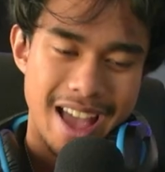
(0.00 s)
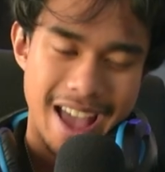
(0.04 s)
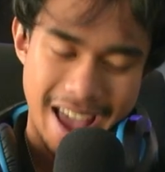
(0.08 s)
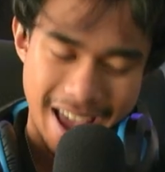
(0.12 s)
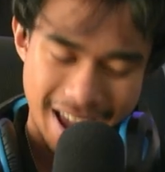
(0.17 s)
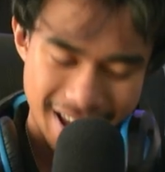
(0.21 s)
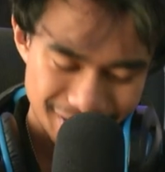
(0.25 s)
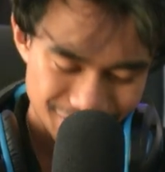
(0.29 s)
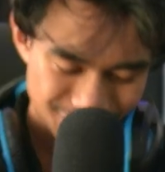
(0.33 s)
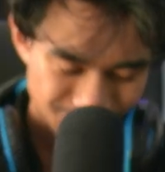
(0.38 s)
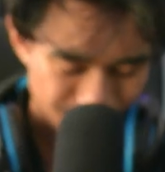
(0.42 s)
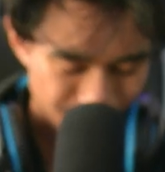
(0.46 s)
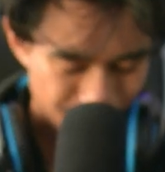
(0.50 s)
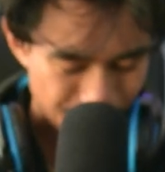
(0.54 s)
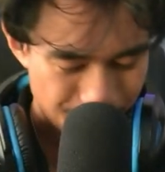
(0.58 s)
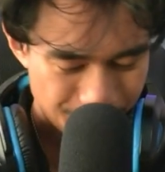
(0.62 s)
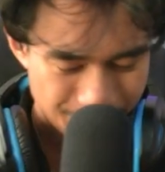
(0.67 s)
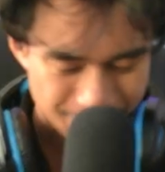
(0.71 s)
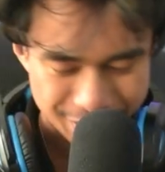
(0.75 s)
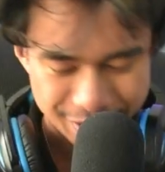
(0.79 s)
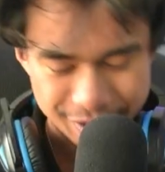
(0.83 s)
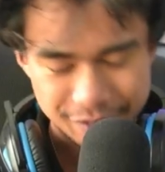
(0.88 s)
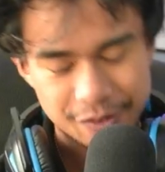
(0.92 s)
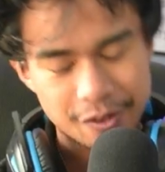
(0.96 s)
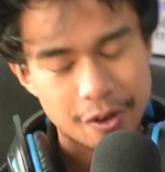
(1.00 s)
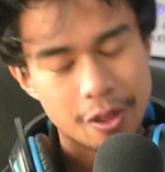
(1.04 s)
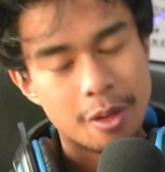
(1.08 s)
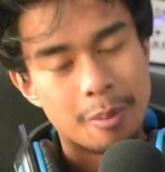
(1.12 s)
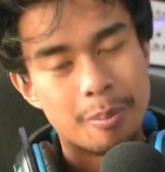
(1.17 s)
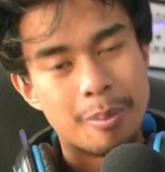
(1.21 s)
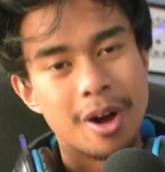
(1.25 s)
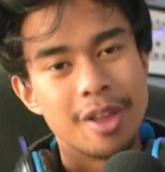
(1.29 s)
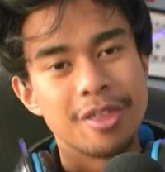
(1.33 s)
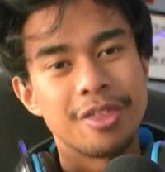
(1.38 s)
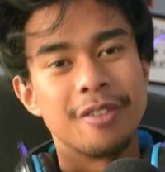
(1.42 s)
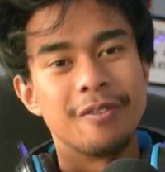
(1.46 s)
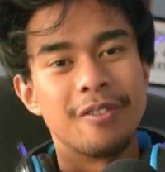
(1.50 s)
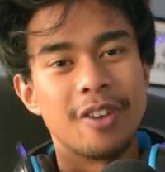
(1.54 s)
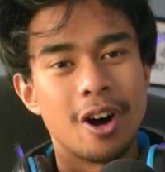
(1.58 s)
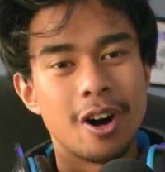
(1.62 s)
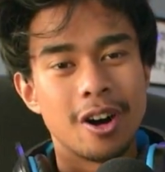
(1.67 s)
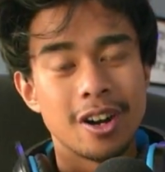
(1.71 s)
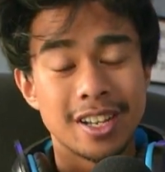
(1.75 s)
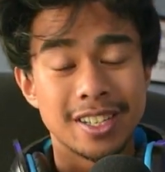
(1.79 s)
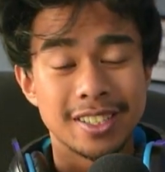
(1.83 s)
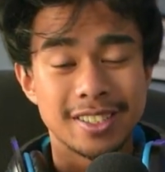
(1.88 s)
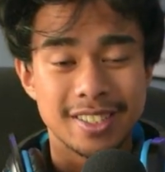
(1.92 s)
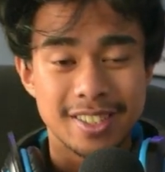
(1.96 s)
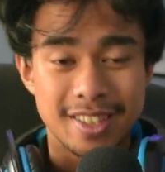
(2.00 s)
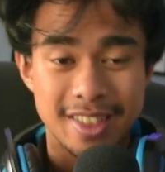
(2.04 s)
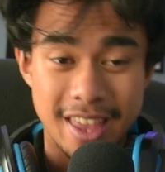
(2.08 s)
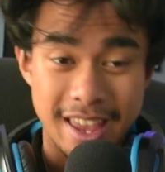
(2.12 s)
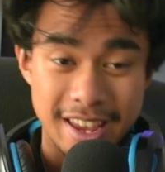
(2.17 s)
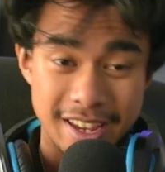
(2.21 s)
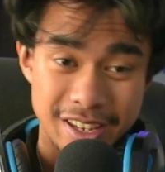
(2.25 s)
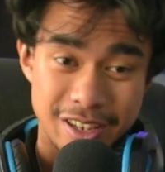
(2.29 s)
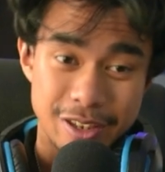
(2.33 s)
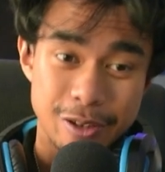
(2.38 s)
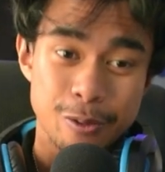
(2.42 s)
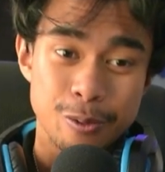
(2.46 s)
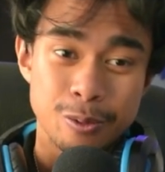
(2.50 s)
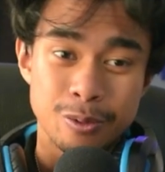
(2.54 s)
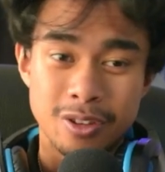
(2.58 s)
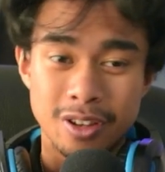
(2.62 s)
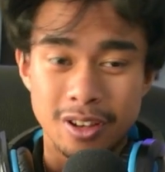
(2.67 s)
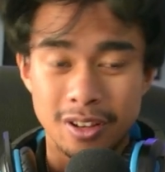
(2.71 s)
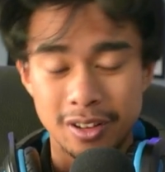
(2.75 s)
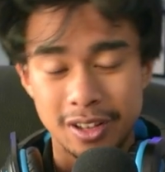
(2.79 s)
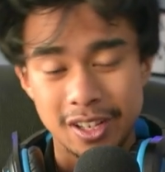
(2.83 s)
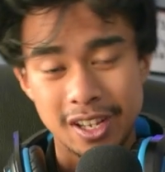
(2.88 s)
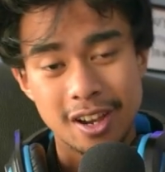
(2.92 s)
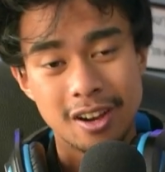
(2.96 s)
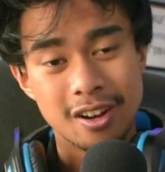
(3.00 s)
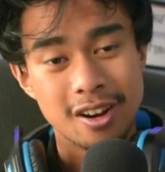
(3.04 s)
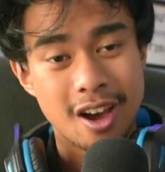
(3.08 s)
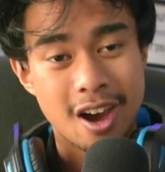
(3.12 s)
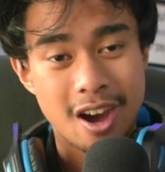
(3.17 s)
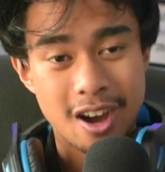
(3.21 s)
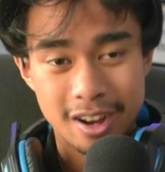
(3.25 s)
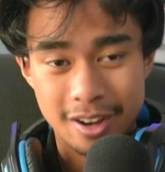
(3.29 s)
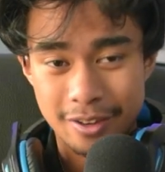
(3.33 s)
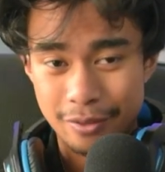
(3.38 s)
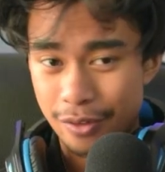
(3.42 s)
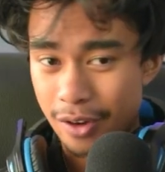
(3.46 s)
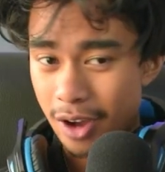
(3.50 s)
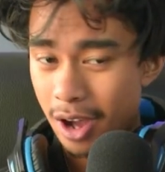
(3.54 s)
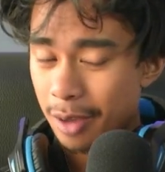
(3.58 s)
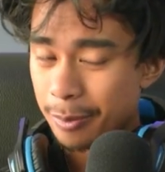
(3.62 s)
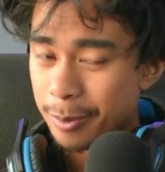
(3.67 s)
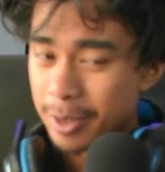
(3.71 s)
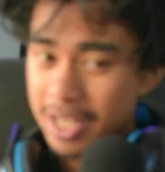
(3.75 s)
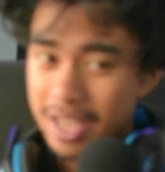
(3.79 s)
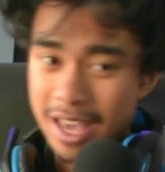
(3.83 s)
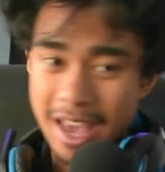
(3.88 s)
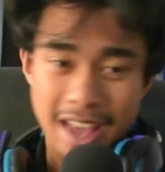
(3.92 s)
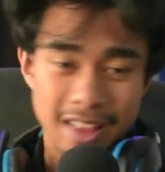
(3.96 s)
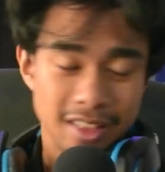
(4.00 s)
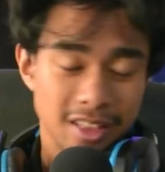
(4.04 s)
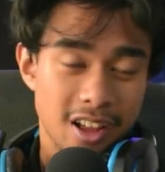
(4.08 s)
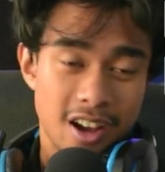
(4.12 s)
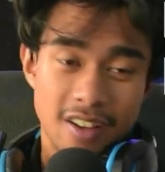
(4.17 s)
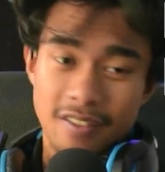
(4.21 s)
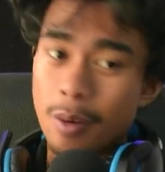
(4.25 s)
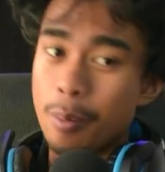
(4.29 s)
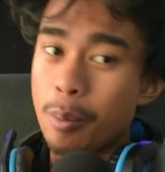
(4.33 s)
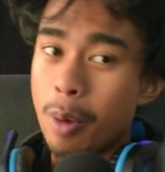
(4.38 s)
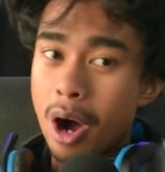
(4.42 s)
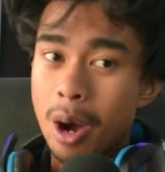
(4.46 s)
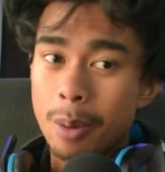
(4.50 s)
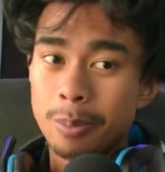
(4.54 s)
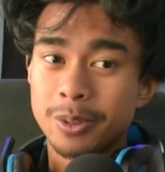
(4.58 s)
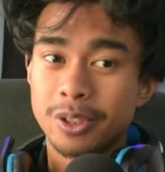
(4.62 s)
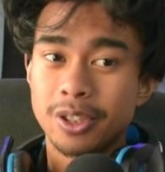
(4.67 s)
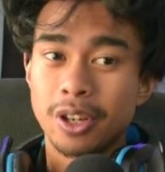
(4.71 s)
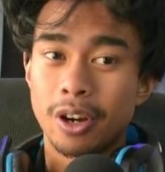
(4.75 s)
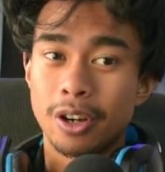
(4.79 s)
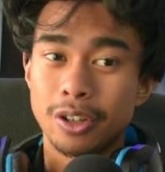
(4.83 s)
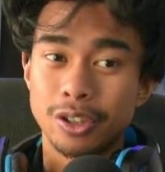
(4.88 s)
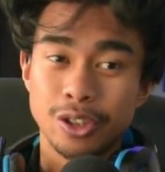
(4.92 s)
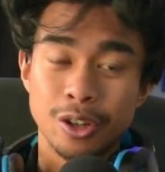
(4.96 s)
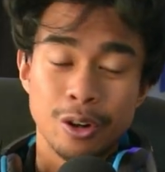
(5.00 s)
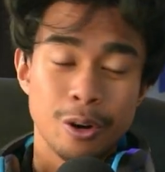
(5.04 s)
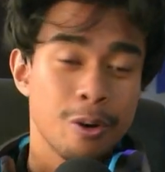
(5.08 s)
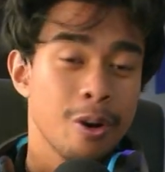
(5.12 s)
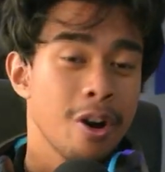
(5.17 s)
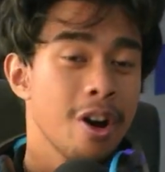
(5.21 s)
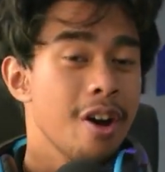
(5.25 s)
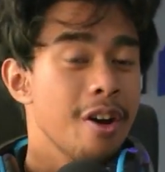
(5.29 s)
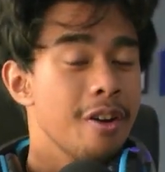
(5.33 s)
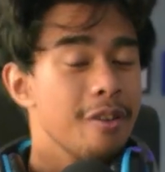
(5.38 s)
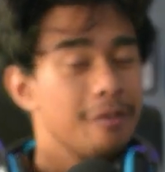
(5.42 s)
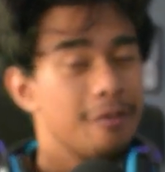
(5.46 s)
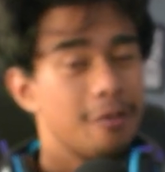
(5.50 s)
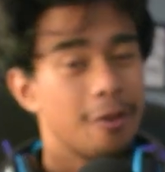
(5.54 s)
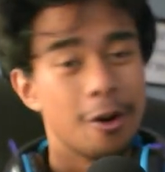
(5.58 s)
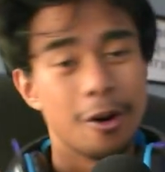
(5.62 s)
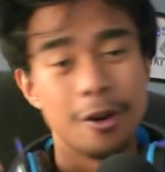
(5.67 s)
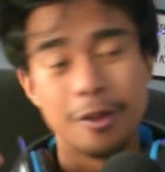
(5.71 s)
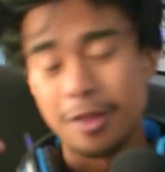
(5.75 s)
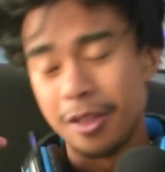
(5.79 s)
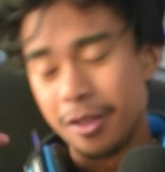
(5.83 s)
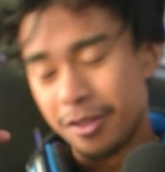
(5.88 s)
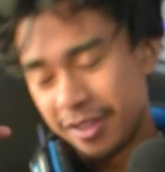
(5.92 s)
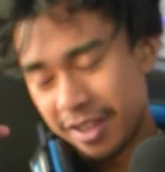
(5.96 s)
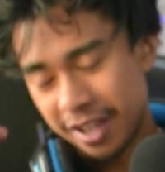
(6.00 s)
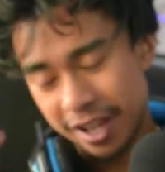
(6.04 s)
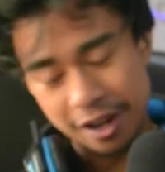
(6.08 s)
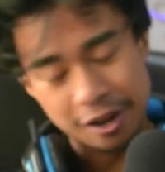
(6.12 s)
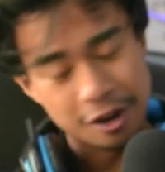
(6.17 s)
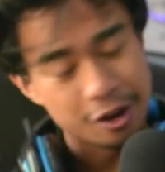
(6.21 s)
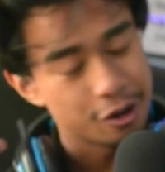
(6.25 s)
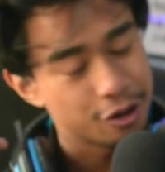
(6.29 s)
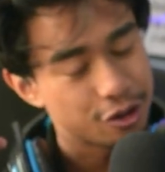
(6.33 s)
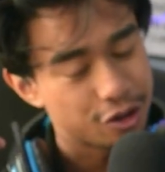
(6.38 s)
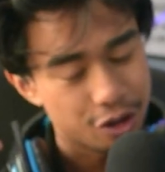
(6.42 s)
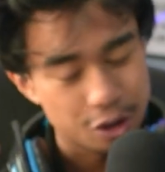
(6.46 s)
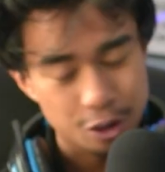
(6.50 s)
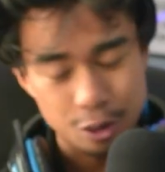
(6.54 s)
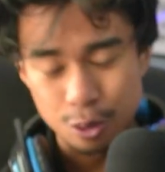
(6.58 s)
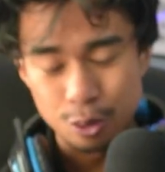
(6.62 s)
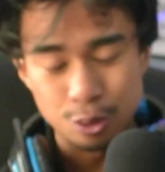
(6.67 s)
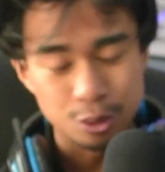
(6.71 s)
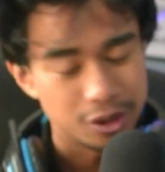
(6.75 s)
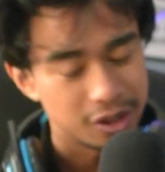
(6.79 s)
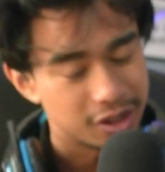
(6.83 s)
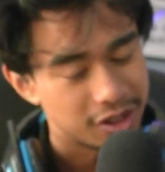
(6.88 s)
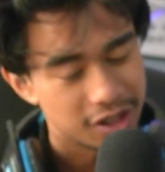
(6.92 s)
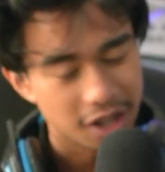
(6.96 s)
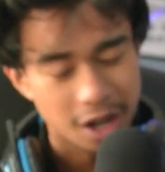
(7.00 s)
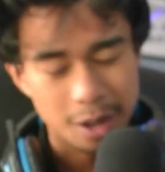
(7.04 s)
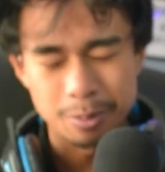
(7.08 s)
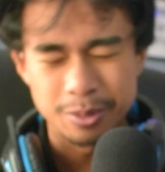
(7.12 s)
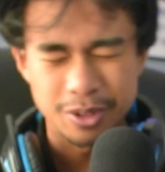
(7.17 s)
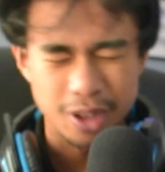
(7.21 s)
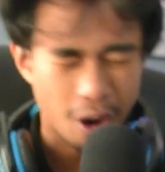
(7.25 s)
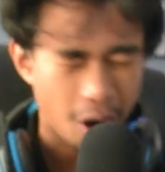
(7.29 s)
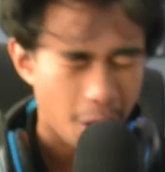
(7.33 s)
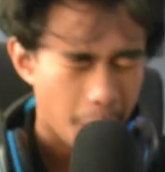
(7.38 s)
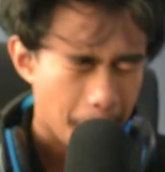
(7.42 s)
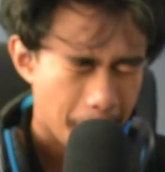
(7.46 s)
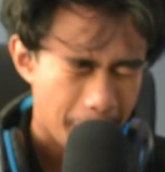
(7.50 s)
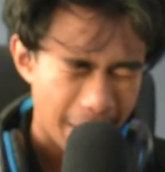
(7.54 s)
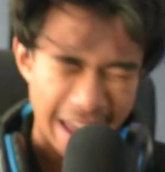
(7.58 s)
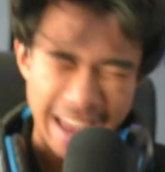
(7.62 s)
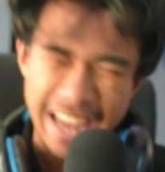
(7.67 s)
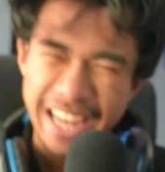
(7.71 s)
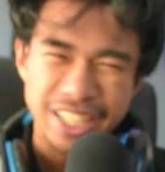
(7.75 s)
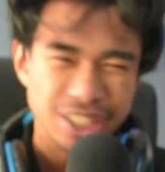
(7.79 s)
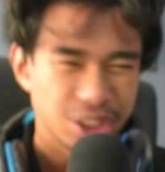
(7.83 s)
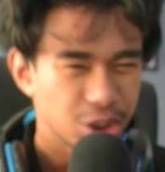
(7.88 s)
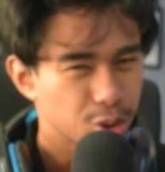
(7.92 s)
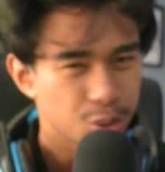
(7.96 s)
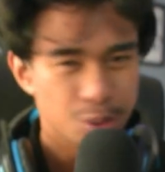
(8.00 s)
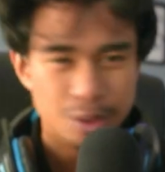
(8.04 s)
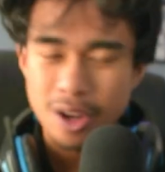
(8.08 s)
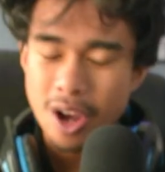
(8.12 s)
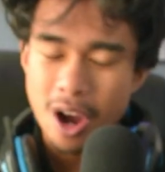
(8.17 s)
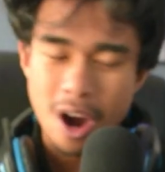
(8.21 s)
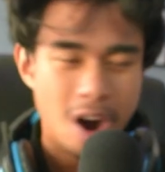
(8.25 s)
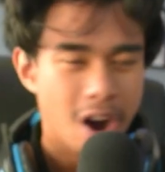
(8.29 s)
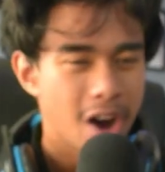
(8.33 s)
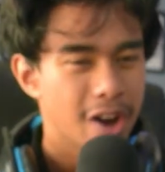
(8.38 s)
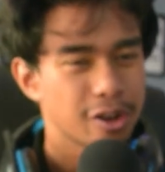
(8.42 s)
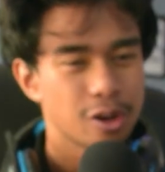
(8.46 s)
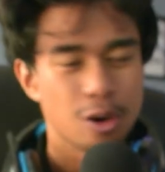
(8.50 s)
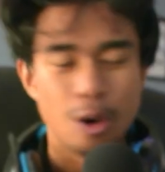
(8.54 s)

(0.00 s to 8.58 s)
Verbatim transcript: And always for the month of August, thank you to Leon Akafabi and Lava Mob Sodro for the tier two subs on Patreon.